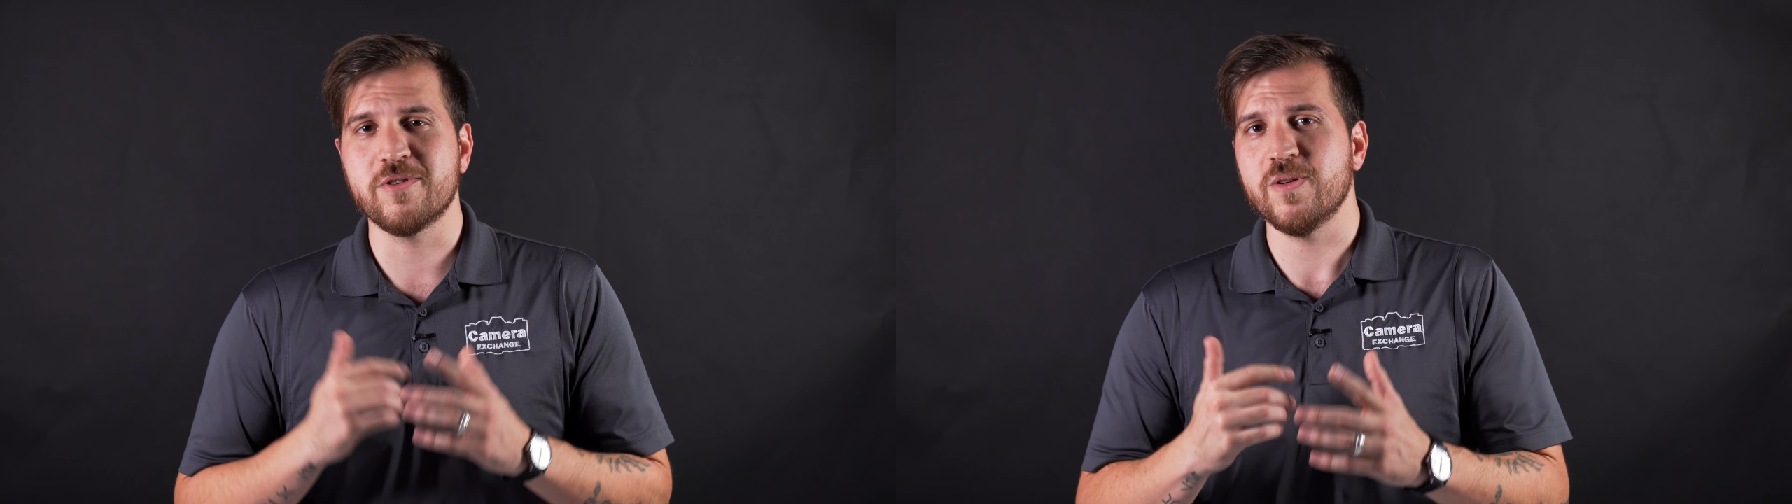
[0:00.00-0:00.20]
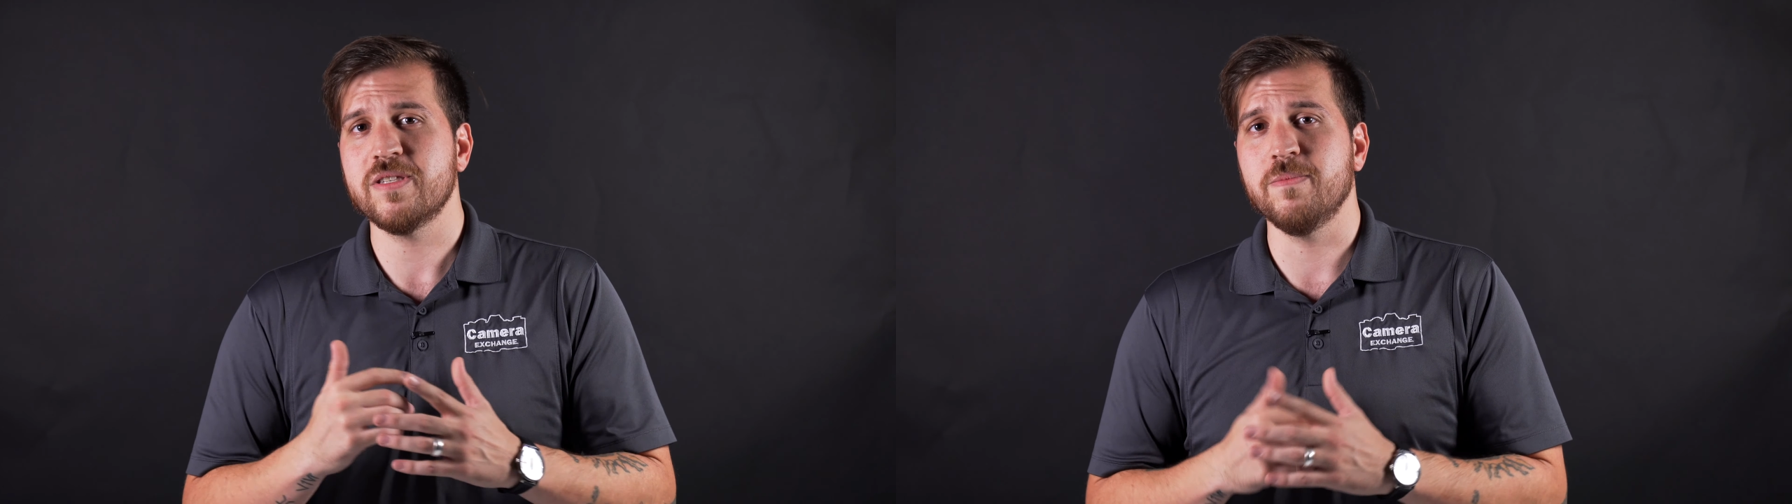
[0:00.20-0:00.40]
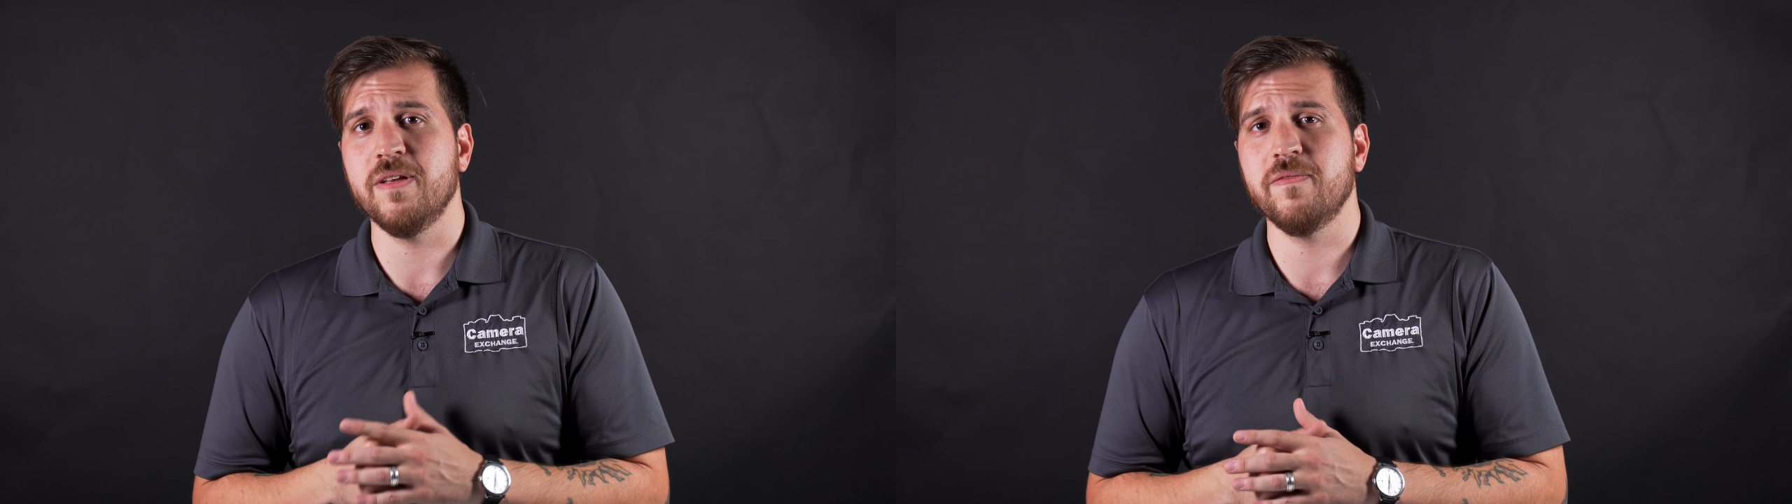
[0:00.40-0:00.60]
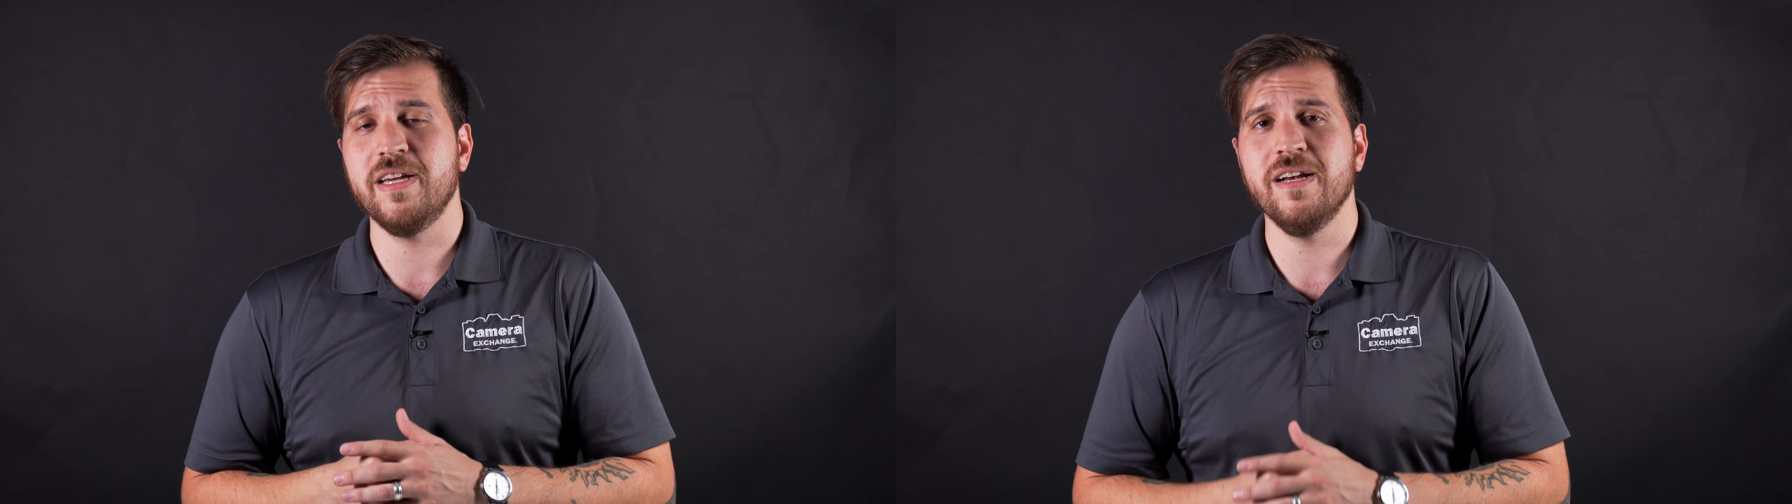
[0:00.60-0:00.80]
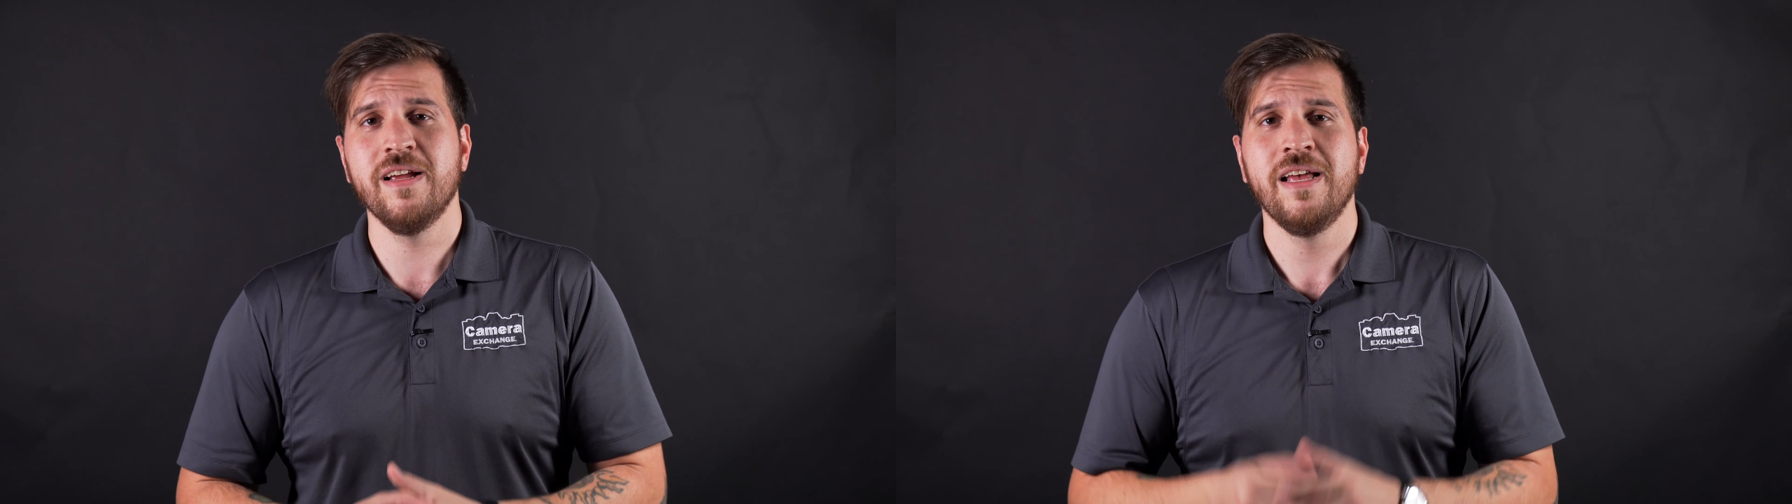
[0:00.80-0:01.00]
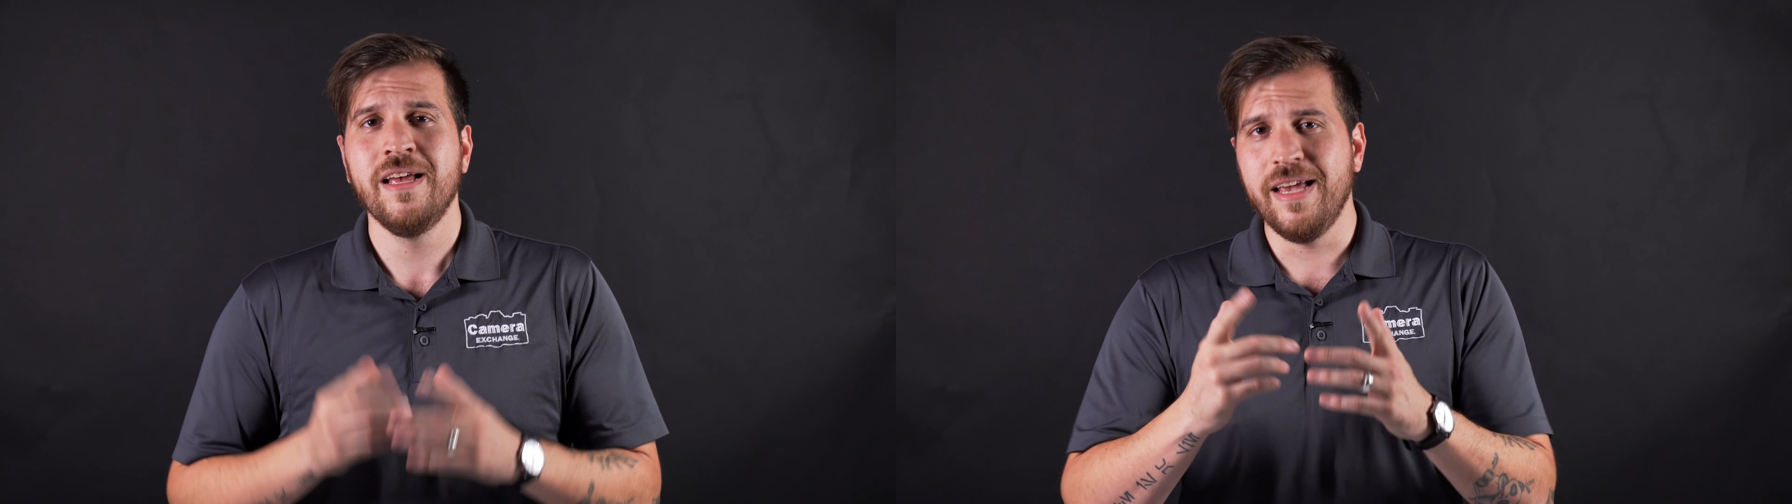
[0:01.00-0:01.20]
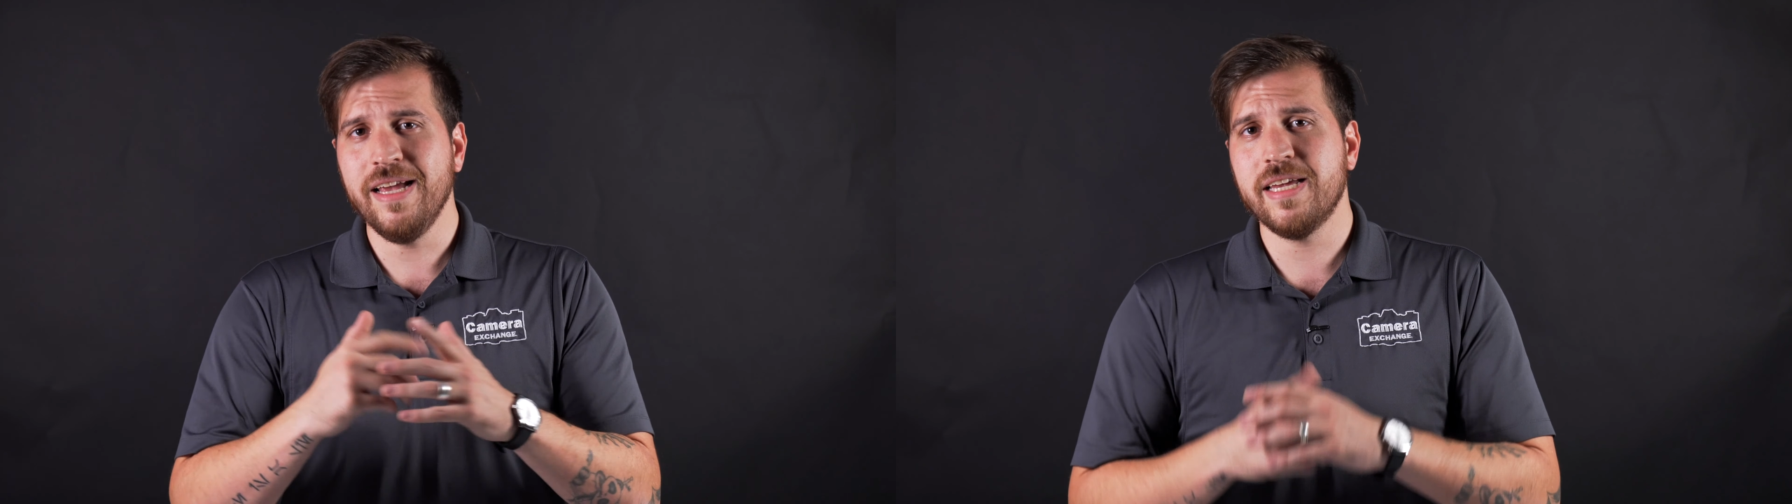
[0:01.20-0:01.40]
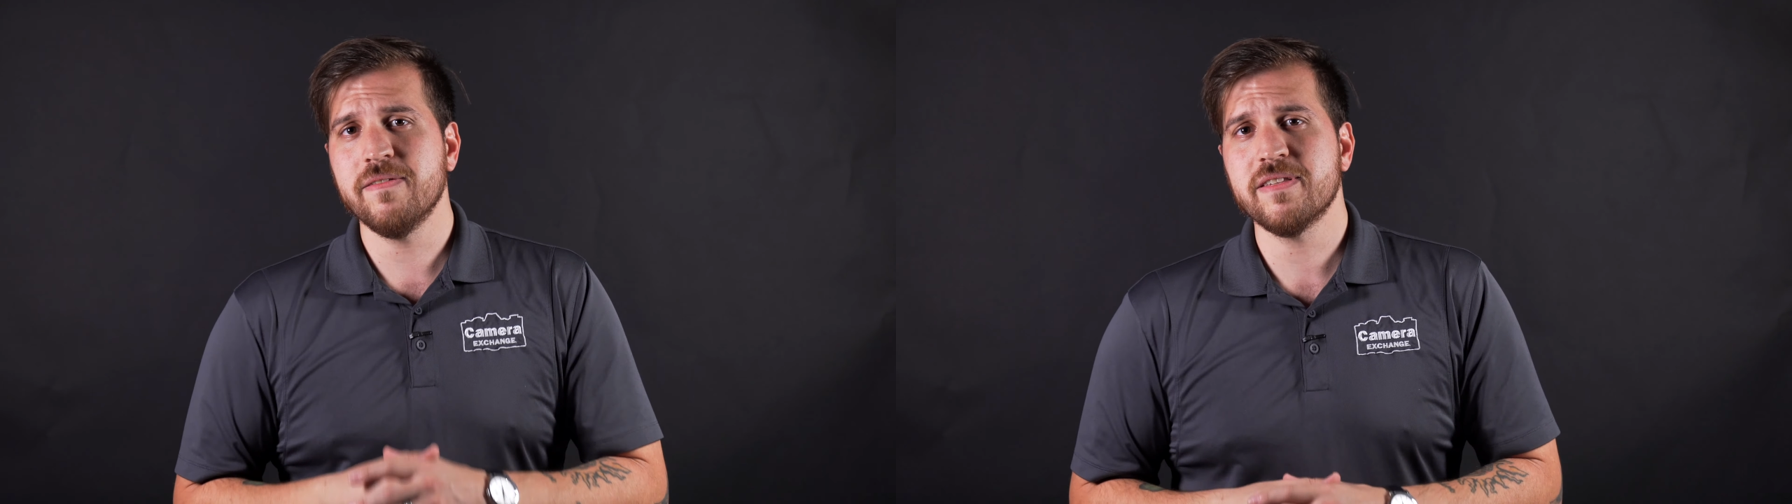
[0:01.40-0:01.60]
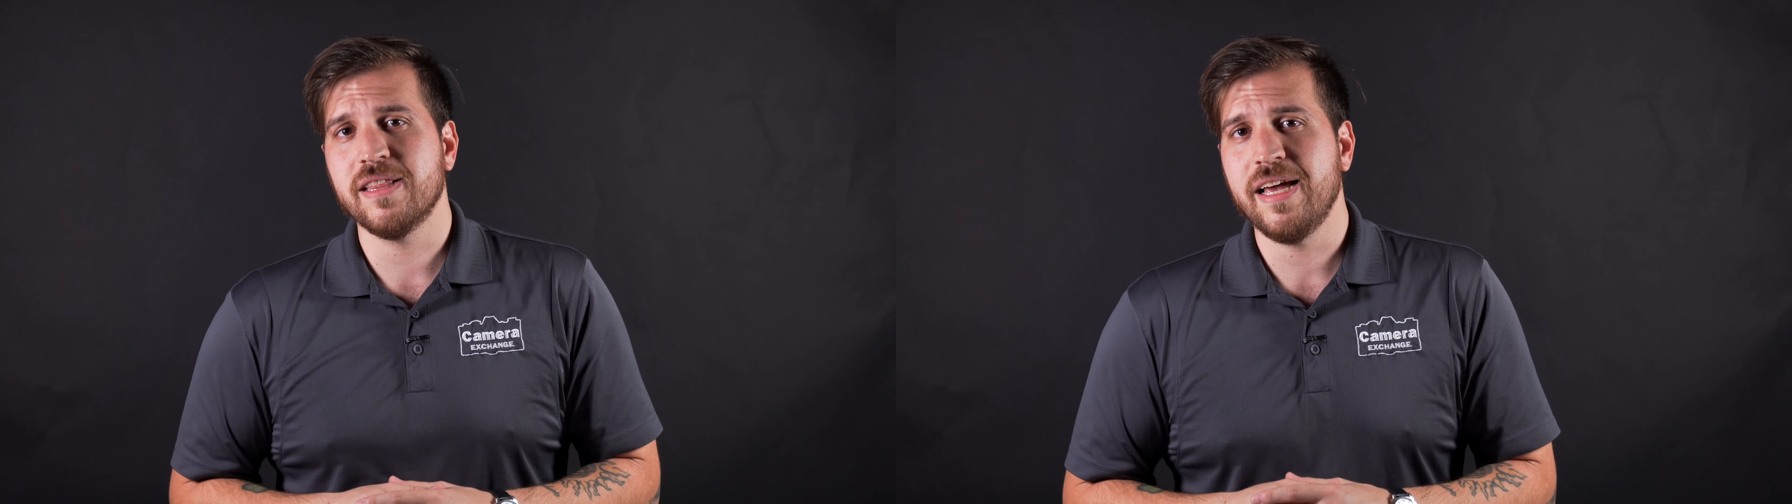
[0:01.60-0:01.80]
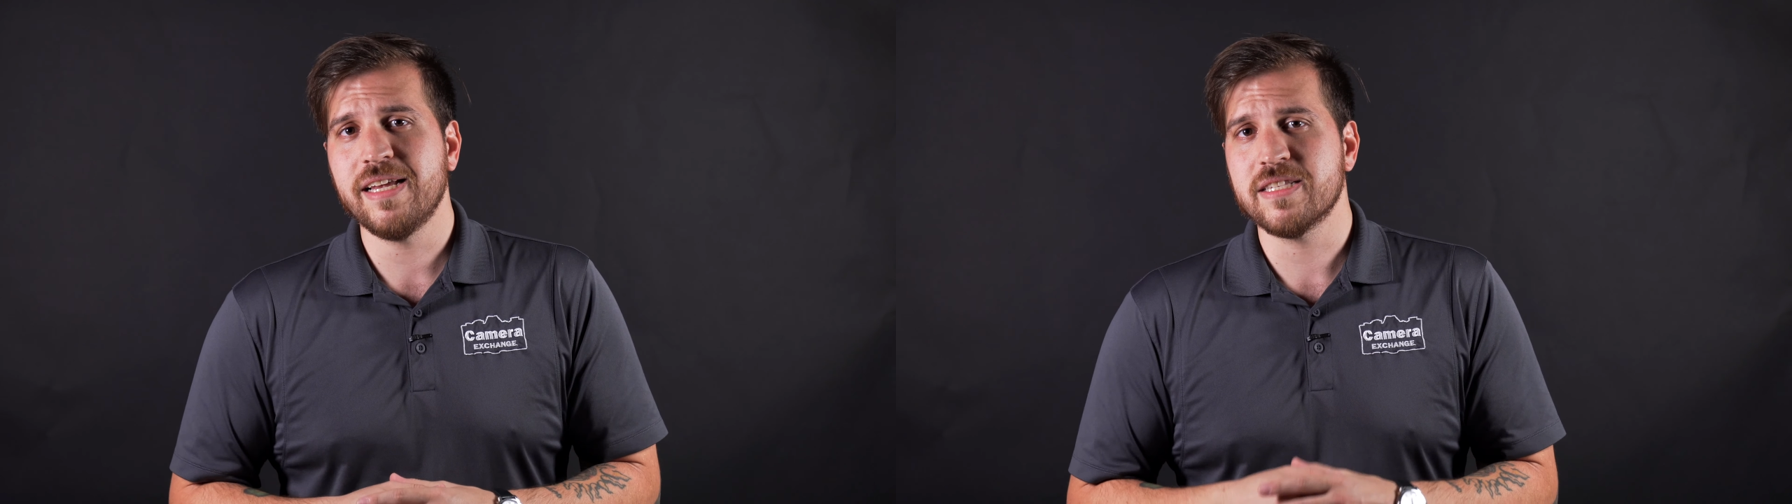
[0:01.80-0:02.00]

Show us some love there, and give us a like